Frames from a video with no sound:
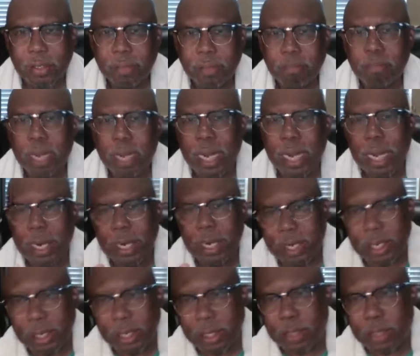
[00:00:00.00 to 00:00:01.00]
Man,
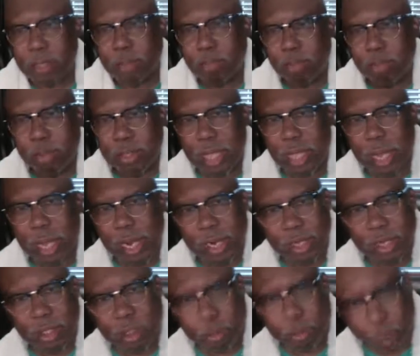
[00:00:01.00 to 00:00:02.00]
this thing
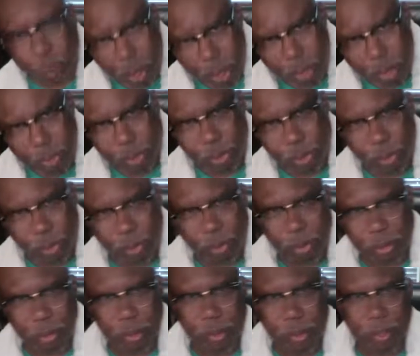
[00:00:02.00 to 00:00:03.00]
is spiritual.
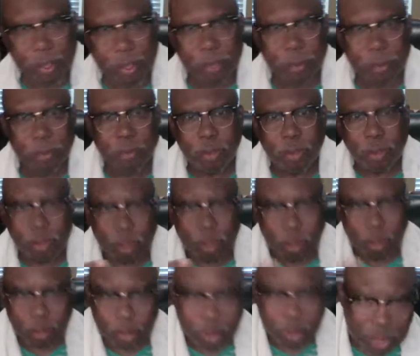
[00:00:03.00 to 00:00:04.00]
The,
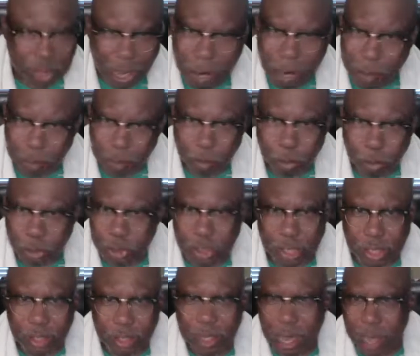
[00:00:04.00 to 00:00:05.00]
the disciples
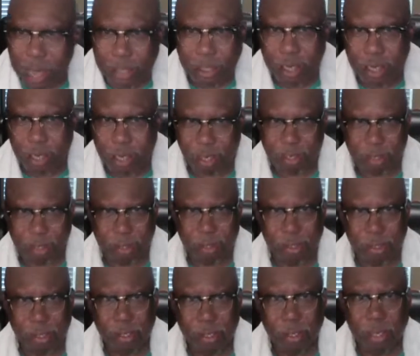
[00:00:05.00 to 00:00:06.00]
did not get it
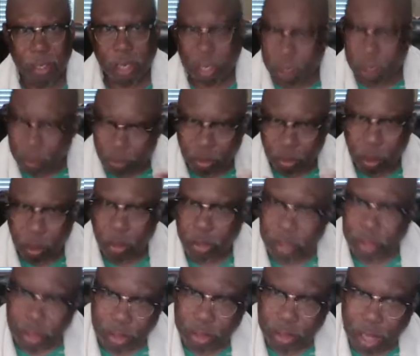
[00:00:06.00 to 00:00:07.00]
in the
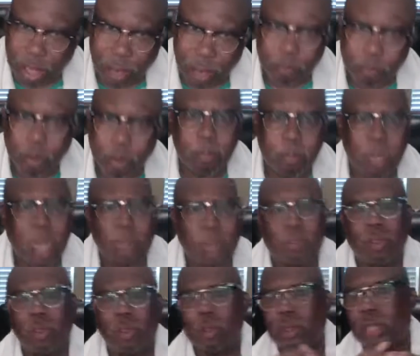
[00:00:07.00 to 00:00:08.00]
13th chapter of
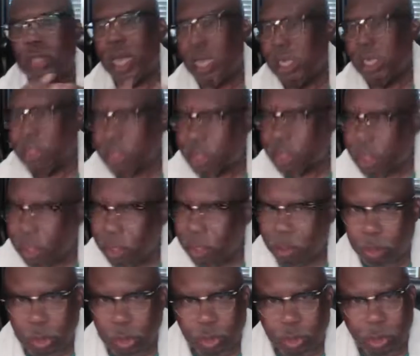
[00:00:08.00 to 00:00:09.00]
Matthew, they
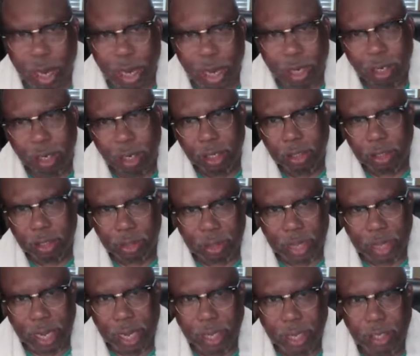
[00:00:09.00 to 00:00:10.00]
still were trying to
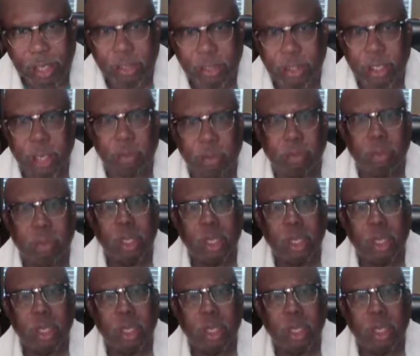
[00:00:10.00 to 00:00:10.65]
understand. They said, uh,